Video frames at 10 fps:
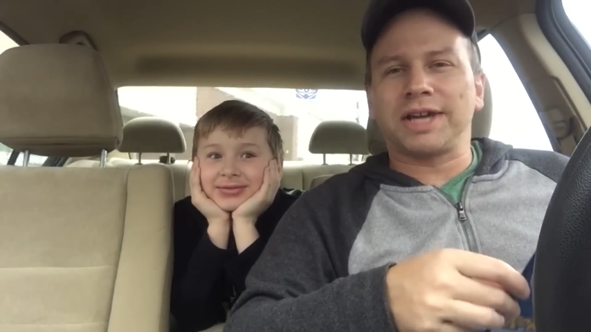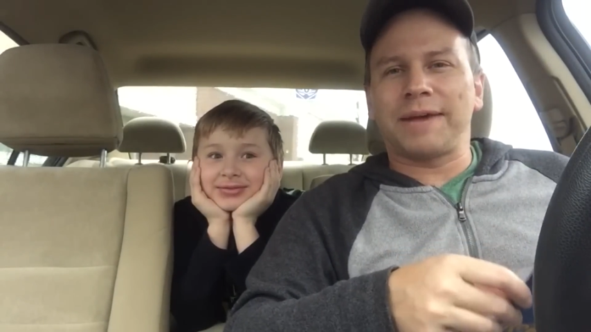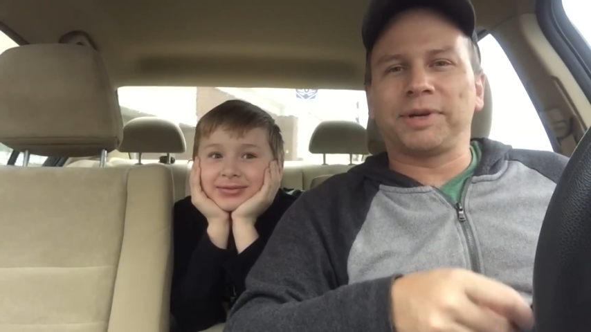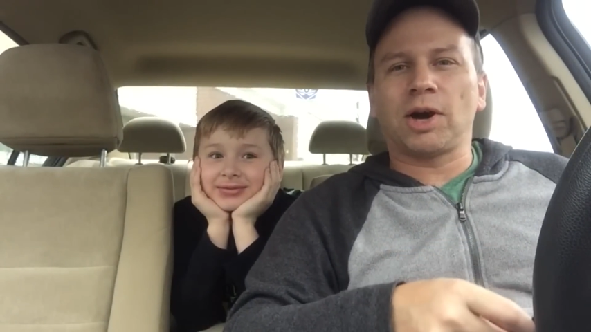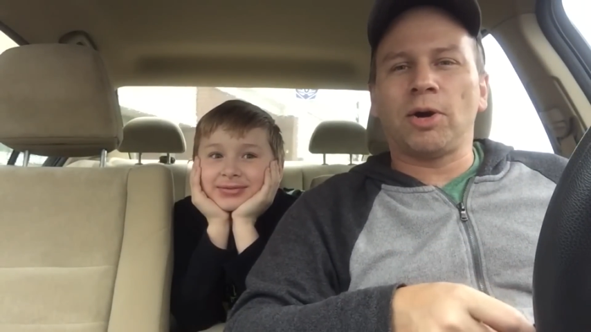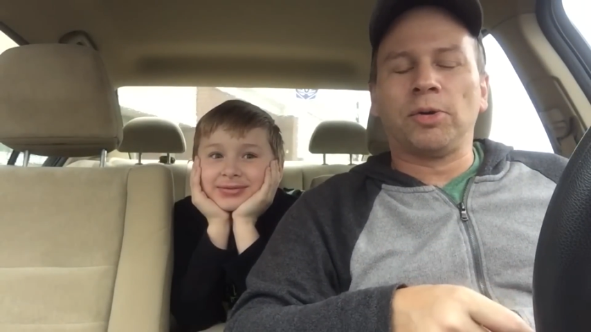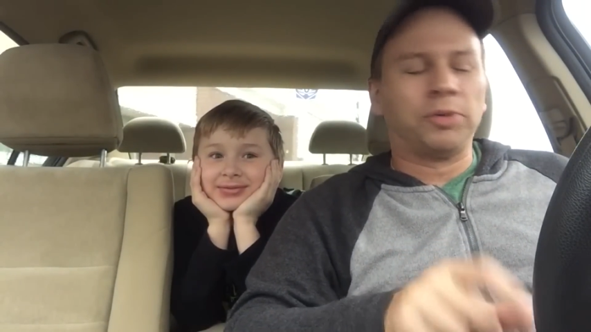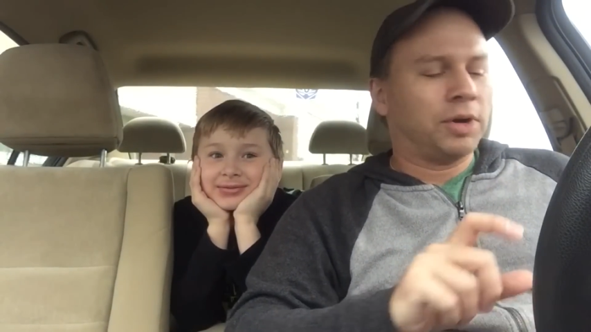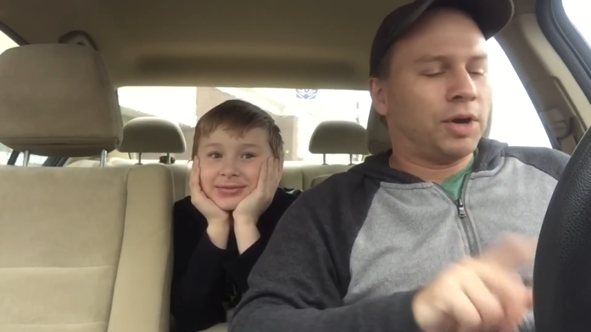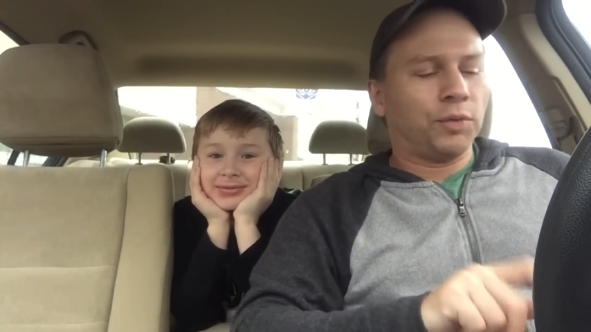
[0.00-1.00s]
Speaker 1: time
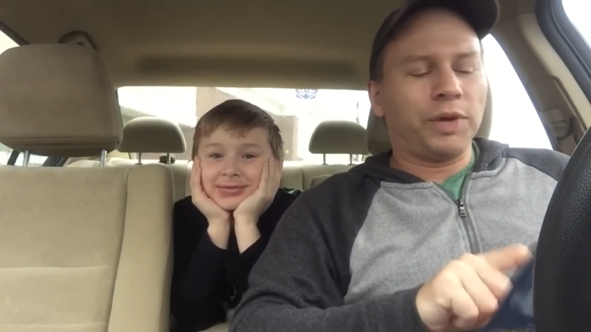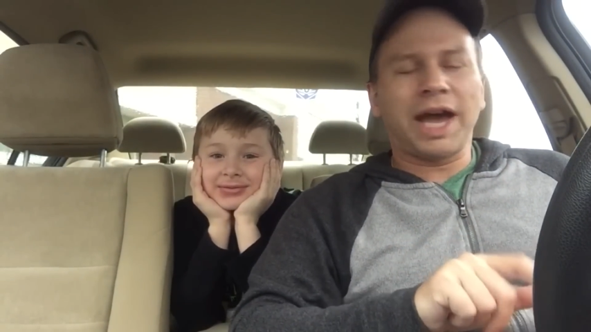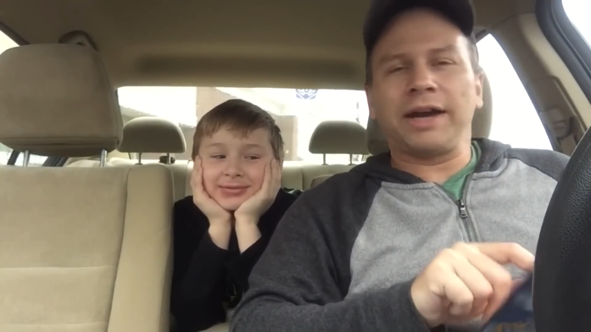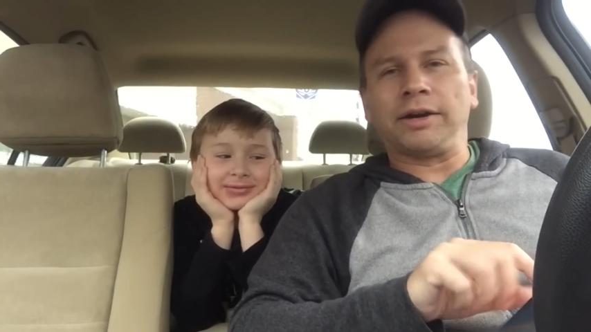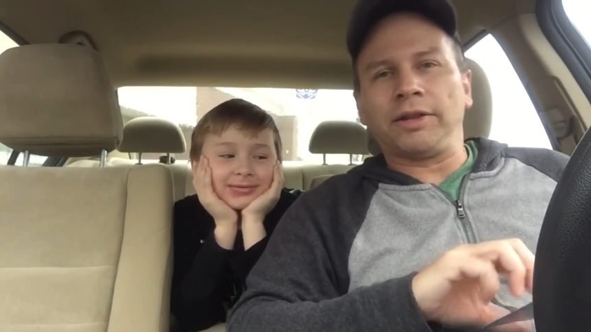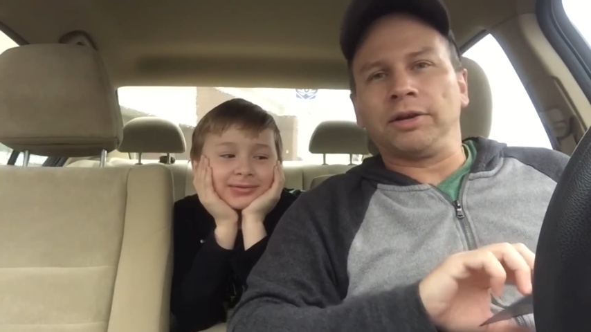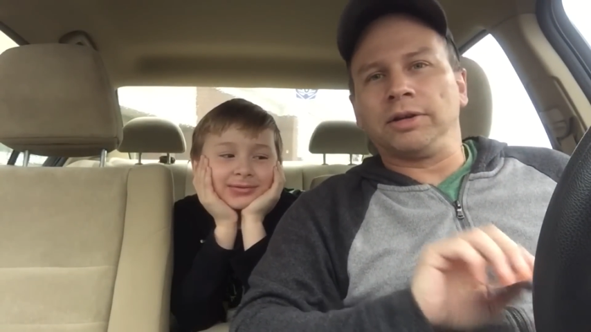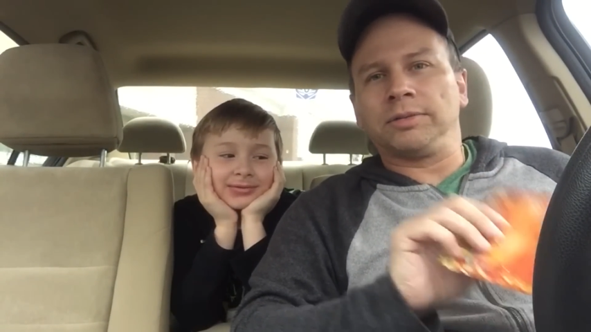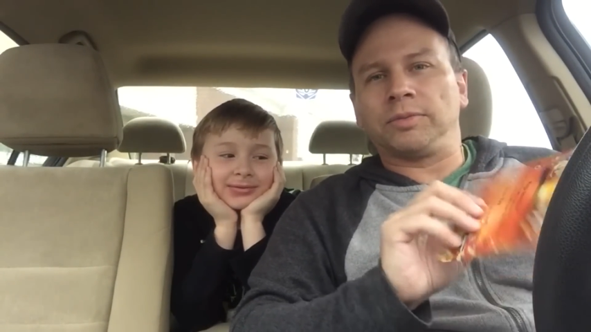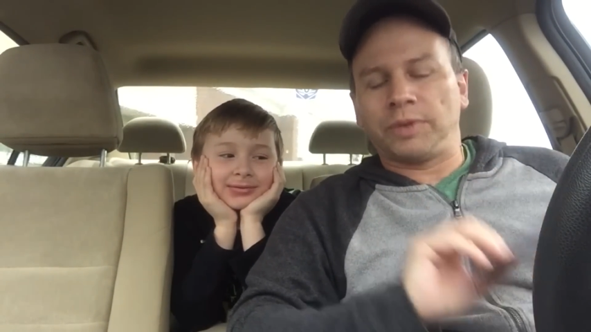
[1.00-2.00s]
ago, we had
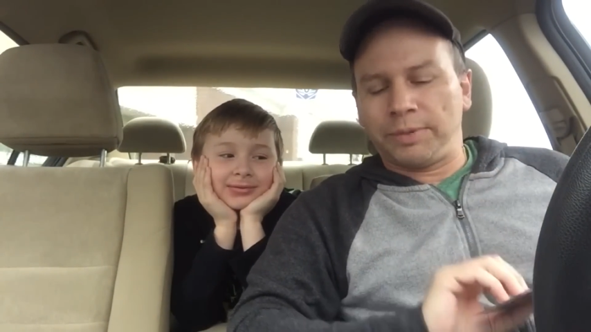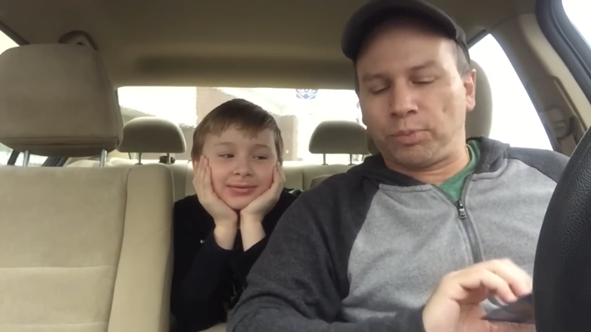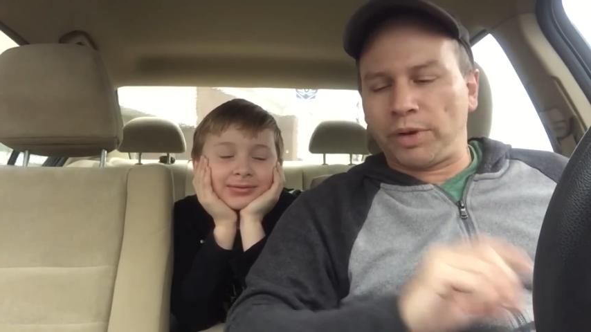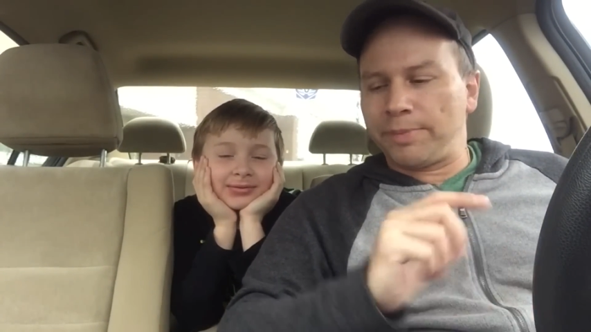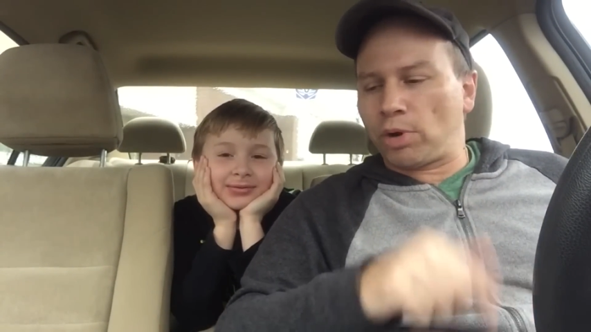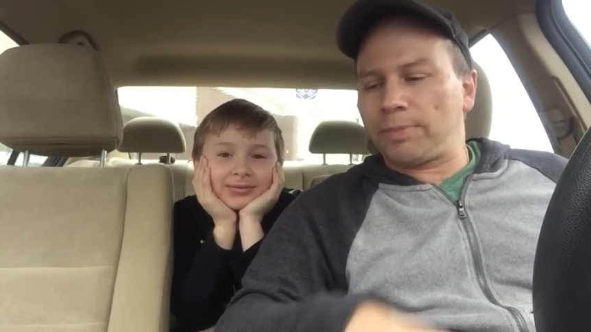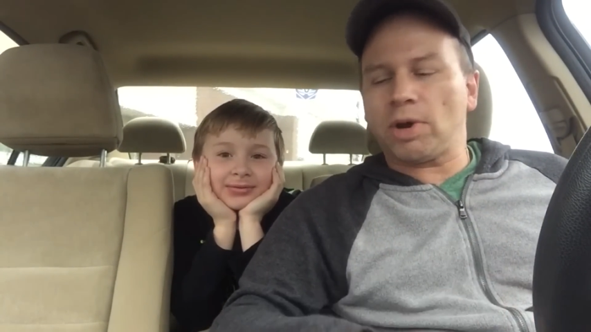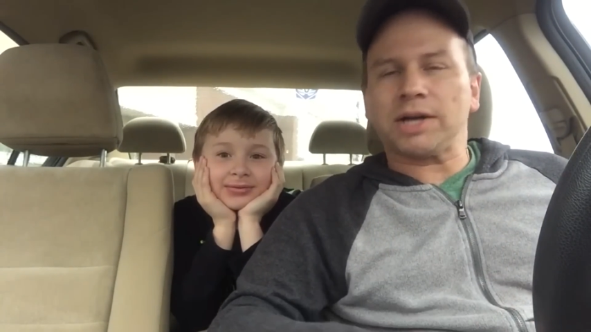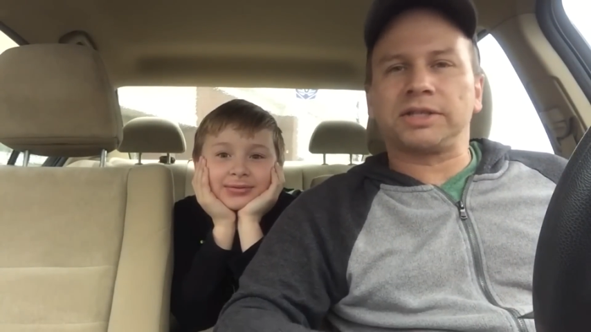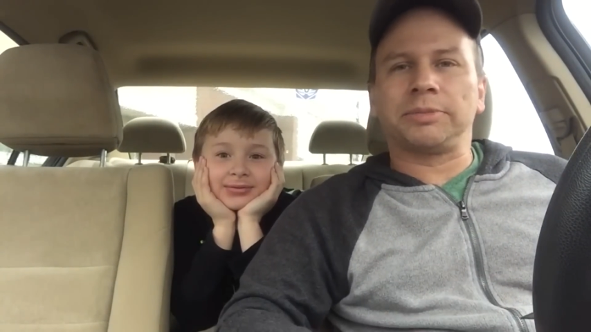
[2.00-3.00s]
another, we, we bought a
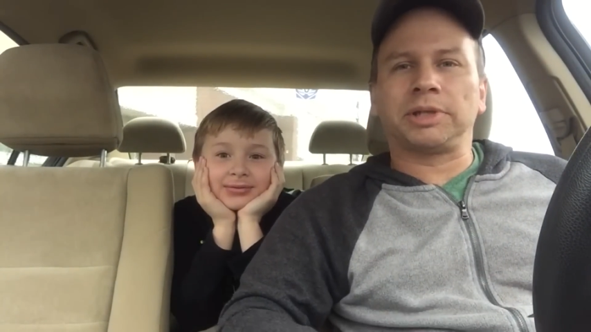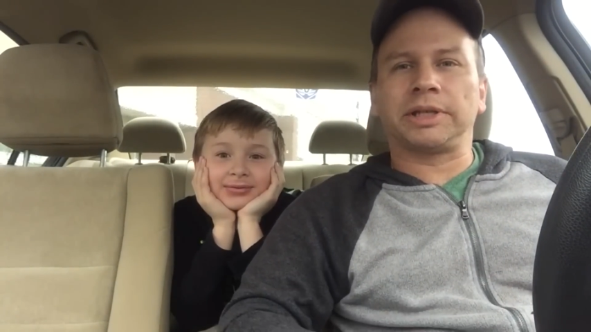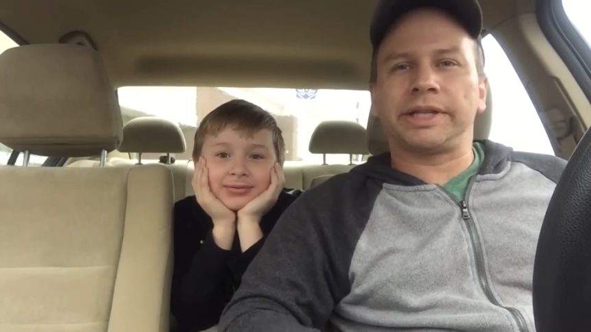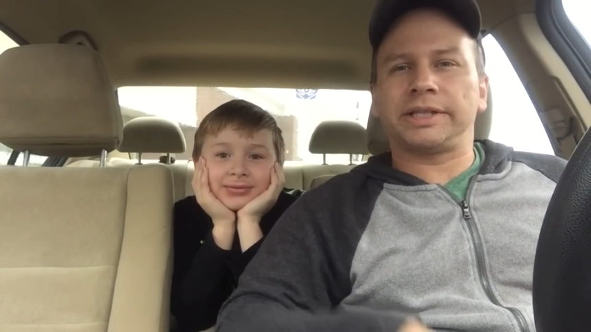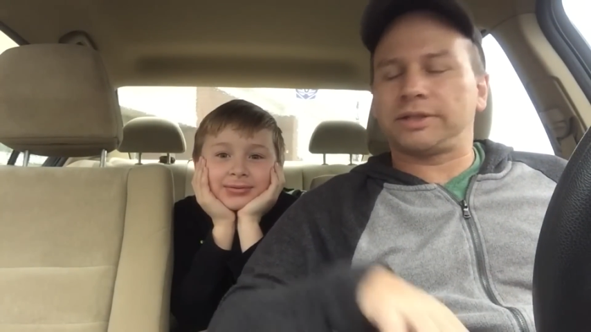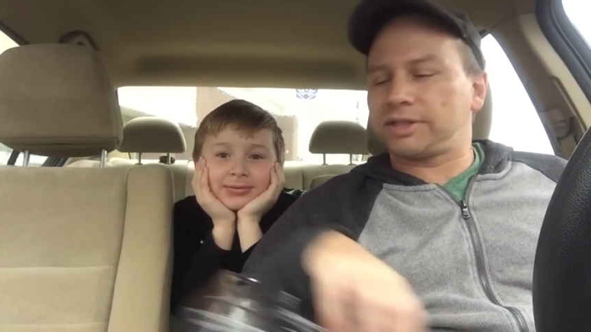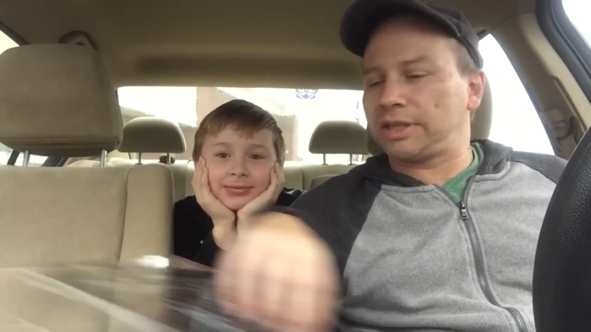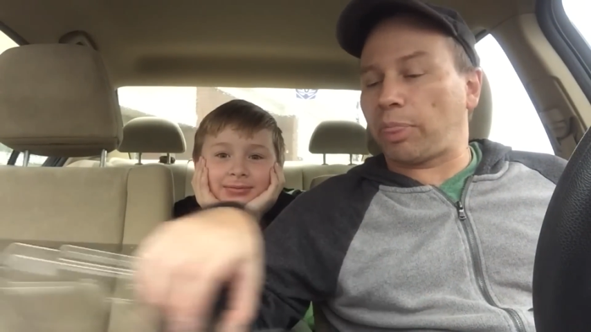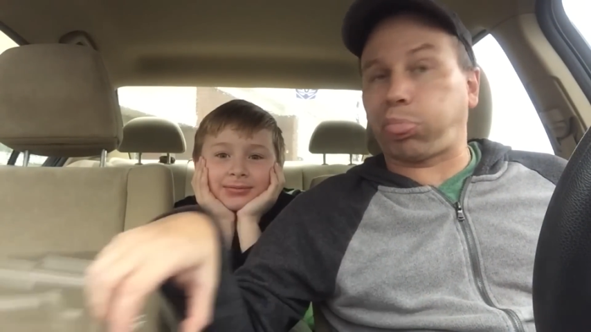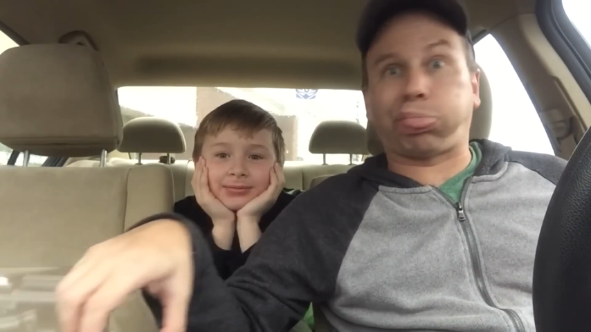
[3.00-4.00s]
box similar
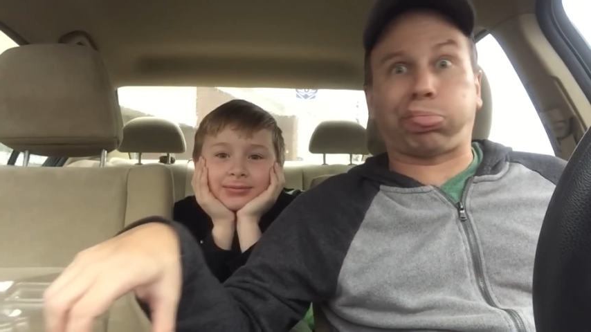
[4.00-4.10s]
to